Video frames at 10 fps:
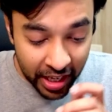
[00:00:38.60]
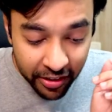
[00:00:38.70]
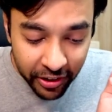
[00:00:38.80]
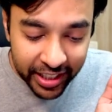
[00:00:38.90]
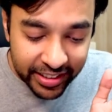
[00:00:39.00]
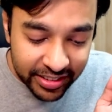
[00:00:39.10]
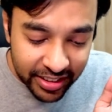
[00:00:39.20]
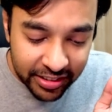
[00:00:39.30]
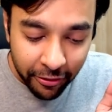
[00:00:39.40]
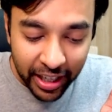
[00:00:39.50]
We
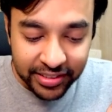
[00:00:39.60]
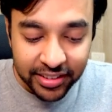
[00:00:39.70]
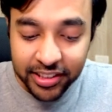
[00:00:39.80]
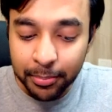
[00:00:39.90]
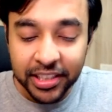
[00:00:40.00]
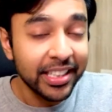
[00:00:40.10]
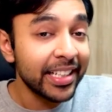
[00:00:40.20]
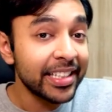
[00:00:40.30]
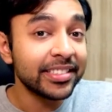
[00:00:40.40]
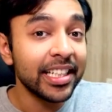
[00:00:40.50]
discussed why system design
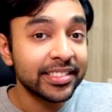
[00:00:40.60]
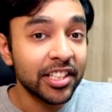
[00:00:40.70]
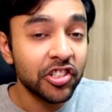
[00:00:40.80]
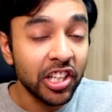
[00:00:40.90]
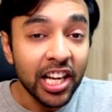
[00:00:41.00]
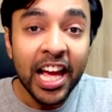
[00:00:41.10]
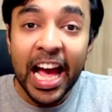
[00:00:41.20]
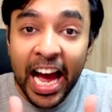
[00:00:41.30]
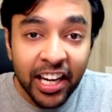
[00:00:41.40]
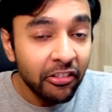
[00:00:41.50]
is essential
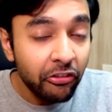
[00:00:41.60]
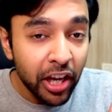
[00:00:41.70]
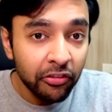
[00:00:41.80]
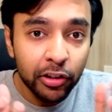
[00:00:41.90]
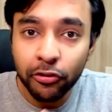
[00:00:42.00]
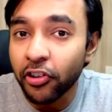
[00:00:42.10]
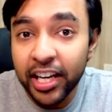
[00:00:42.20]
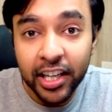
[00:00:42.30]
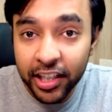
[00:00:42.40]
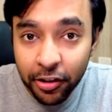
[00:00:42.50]
and where will you find
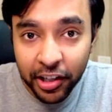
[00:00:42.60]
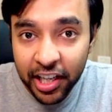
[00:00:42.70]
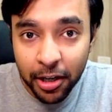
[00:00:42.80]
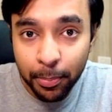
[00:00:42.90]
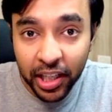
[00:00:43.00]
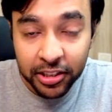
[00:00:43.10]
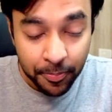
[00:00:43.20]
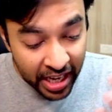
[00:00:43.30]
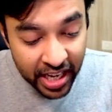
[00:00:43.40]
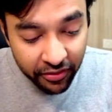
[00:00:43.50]
it in your career path.
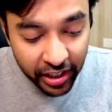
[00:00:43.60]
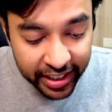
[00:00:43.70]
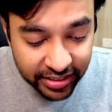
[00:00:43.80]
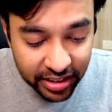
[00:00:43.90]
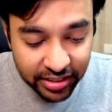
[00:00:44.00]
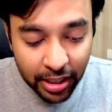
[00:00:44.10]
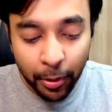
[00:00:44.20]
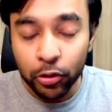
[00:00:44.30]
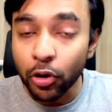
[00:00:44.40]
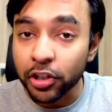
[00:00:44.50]
We discussed
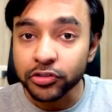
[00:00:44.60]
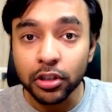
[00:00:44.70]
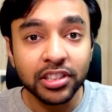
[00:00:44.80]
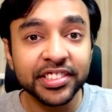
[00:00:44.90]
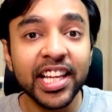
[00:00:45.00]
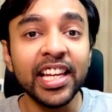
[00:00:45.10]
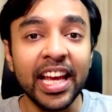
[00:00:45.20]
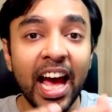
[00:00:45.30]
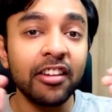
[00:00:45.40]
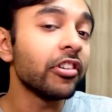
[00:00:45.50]
about horizontal scaling
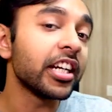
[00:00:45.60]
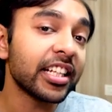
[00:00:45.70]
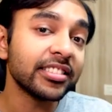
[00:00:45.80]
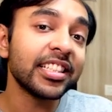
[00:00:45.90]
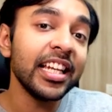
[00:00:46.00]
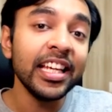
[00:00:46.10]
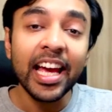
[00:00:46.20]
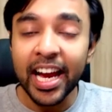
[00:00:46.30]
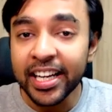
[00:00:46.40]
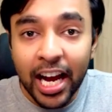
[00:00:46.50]
and vertical scaling
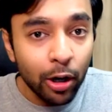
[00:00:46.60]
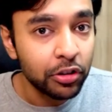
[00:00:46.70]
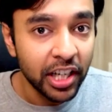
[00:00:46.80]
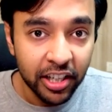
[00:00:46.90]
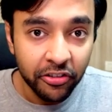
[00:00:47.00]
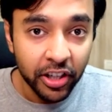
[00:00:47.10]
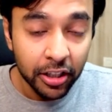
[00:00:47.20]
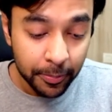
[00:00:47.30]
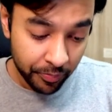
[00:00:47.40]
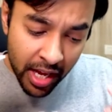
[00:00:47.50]
and how they are different.
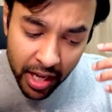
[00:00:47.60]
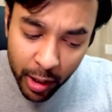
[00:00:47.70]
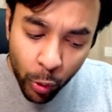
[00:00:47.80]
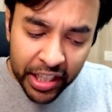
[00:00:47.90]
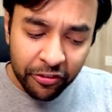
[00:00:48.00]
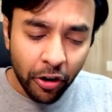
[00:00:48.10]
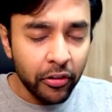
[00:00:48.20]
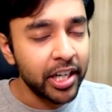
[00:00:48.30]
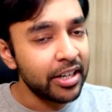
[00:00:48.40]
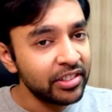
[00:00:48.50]
Going
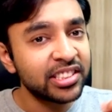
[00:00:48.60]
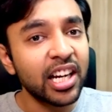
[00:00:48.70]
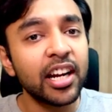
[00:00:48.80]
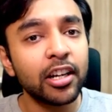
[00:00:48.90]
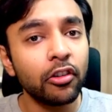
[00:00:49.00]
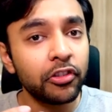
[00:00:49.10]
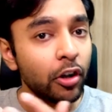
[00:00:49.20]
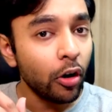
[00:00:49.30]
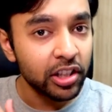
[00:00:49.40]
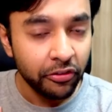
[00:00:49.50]
forward, we started off with
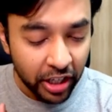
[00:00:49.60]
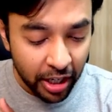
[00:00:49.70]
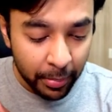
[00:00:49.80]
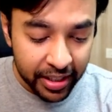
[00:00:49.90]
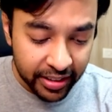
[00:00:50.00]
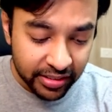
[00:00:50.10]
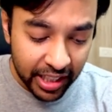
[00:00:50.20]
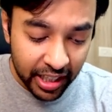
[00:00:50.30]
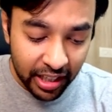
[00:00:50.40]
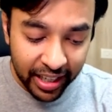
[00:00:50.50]
all the fundamentals
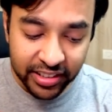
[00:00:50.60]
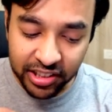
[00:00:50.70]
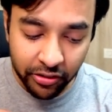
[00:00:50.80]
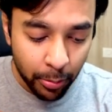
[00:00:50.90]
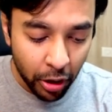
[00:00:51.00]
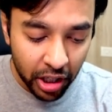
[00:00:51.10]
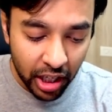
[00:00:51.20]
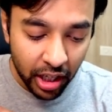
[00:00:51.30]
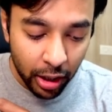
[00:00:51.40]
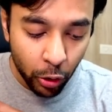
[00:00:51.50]
like a client server model,
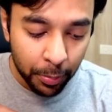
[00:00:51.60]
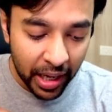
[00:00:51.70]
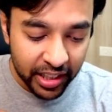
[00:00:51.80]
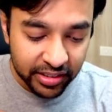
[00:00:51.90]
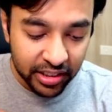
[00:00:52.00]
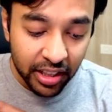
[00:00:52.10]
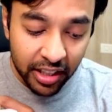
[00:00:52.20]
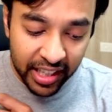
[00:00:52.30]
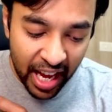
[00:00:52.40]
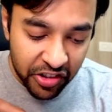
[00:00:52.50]
a load balancer,
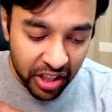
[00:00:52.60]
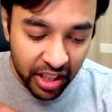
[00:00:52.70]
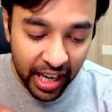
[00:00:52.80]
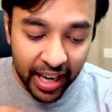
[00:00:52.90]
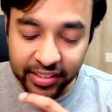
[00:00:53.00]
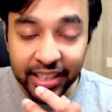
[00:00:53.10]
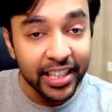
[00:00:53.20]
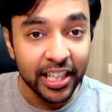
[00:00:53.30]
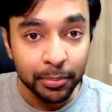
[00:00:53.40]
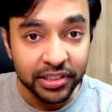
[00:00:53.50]
caching, and then
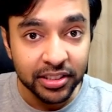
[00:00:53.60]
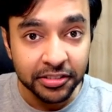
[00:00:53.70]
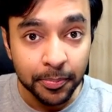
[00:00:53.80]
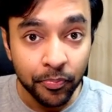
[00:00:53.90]
databases.